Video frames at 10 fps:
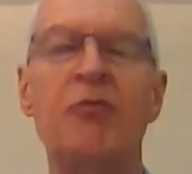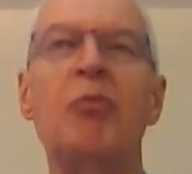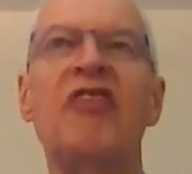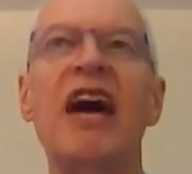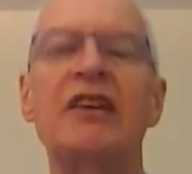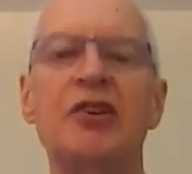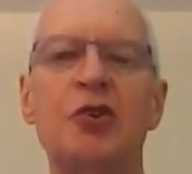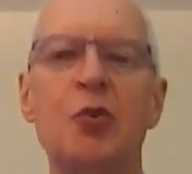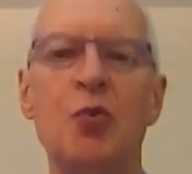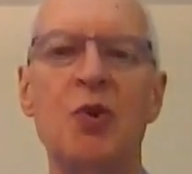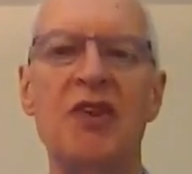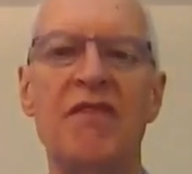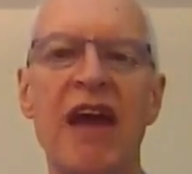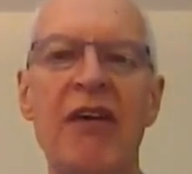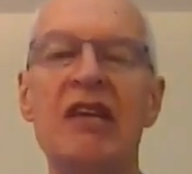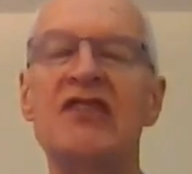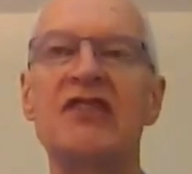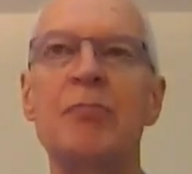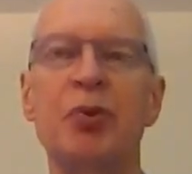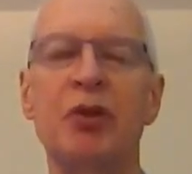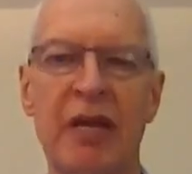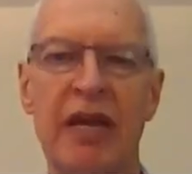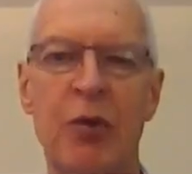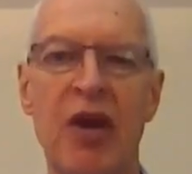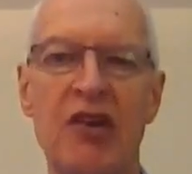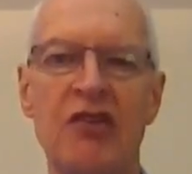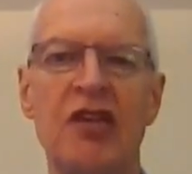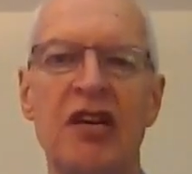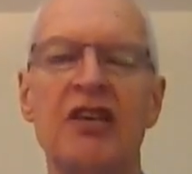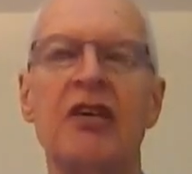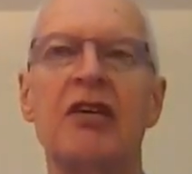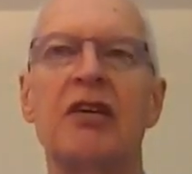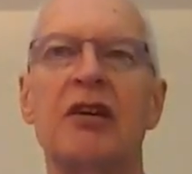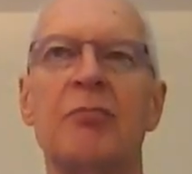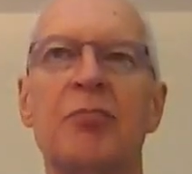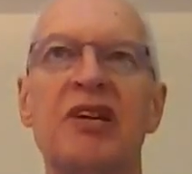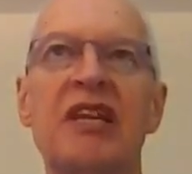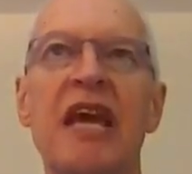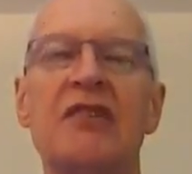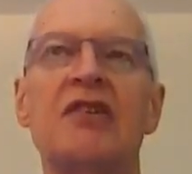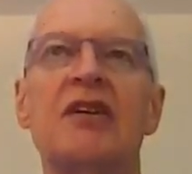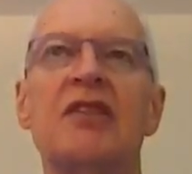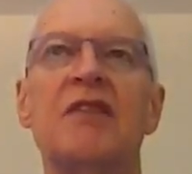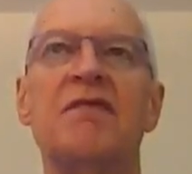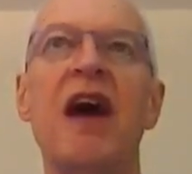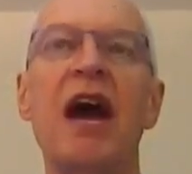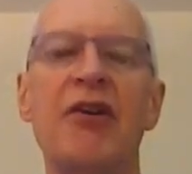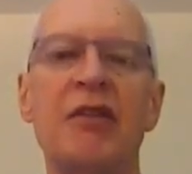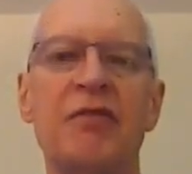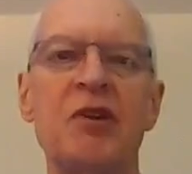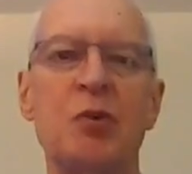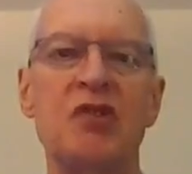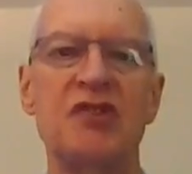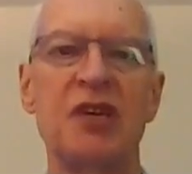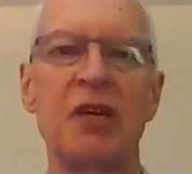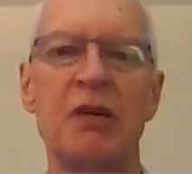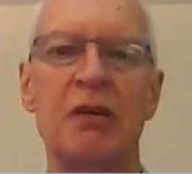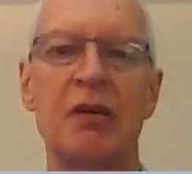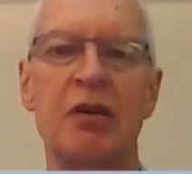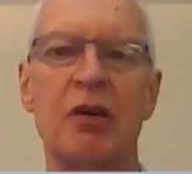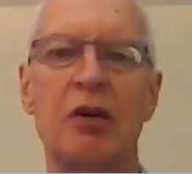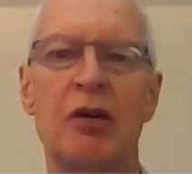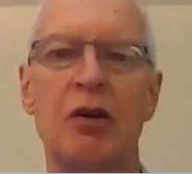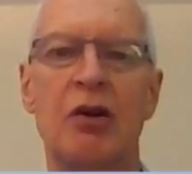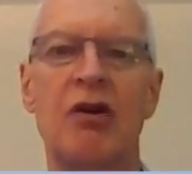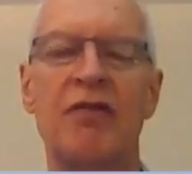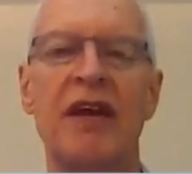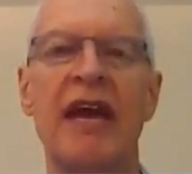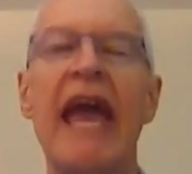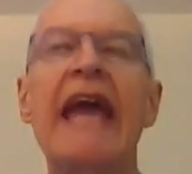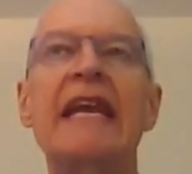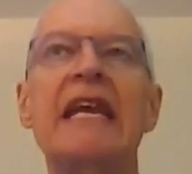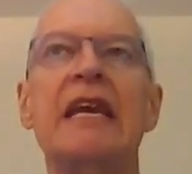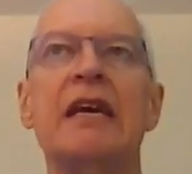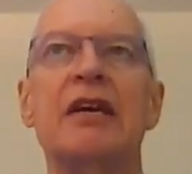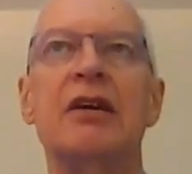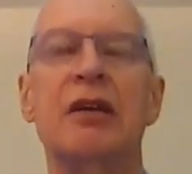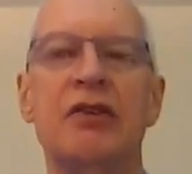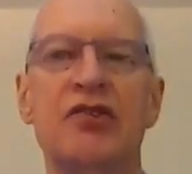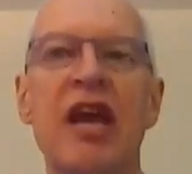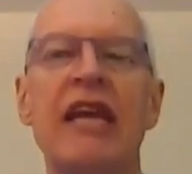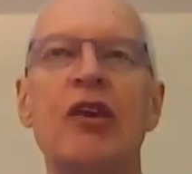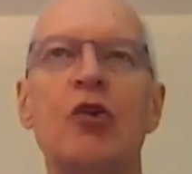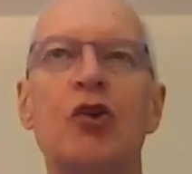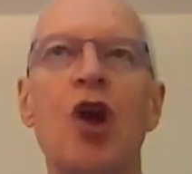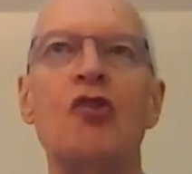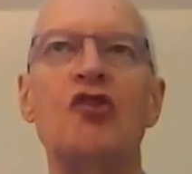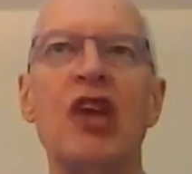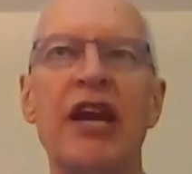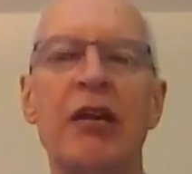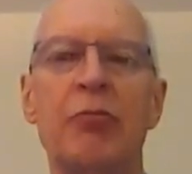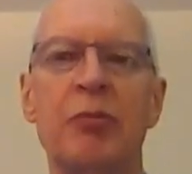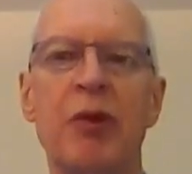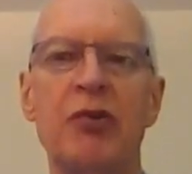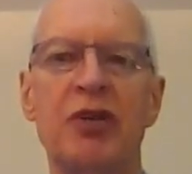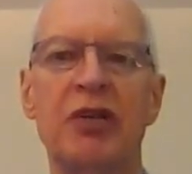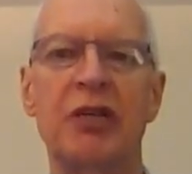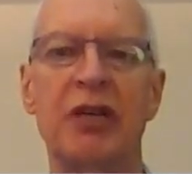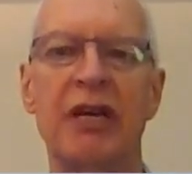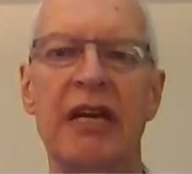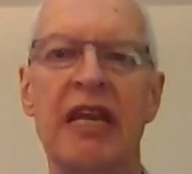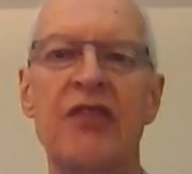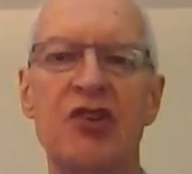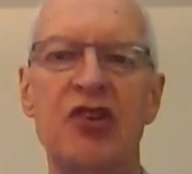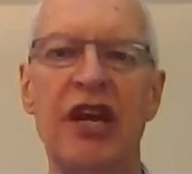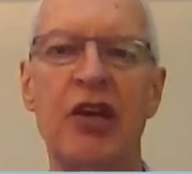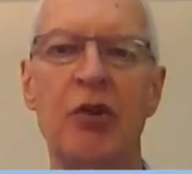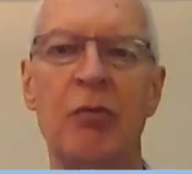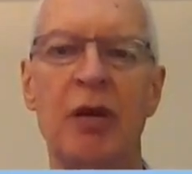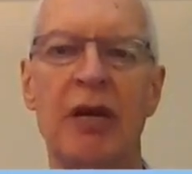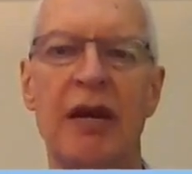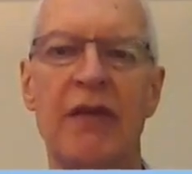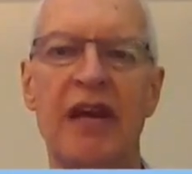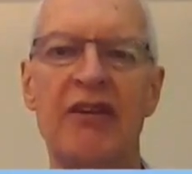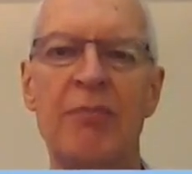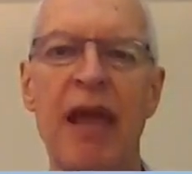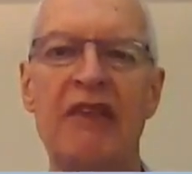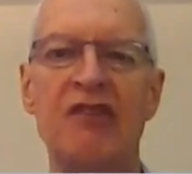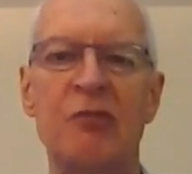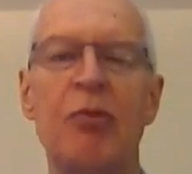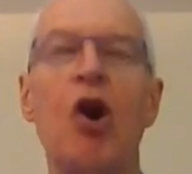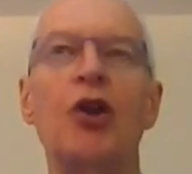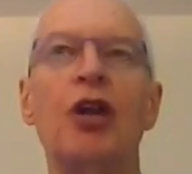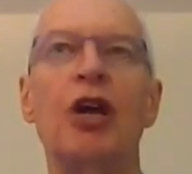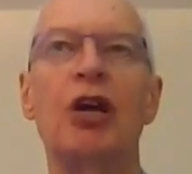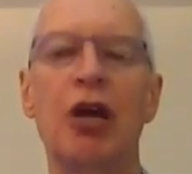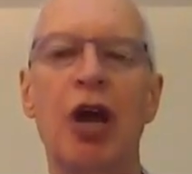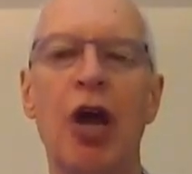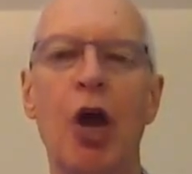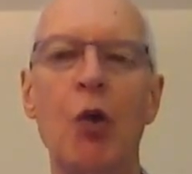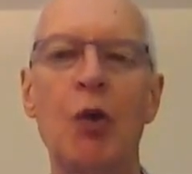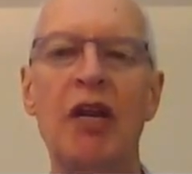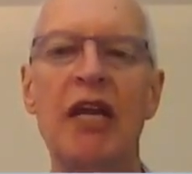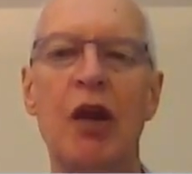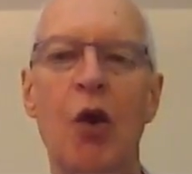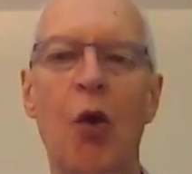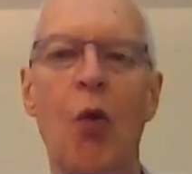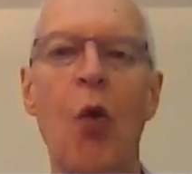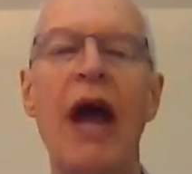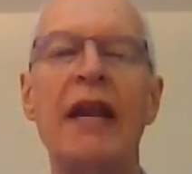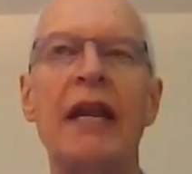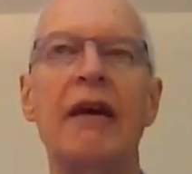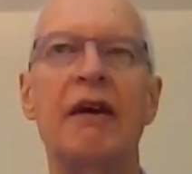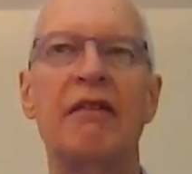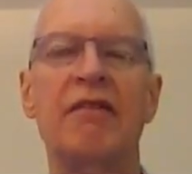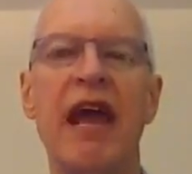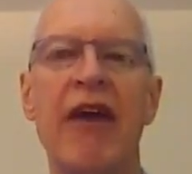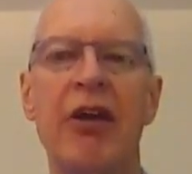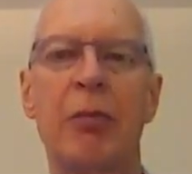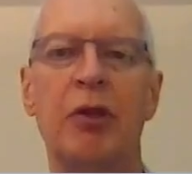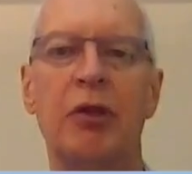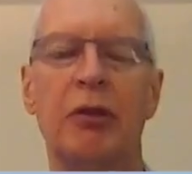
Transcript: provided you with a very simple equation that it can predict the firing frequency of any genic or non-genic promoter in the genome that depends upon only one variable.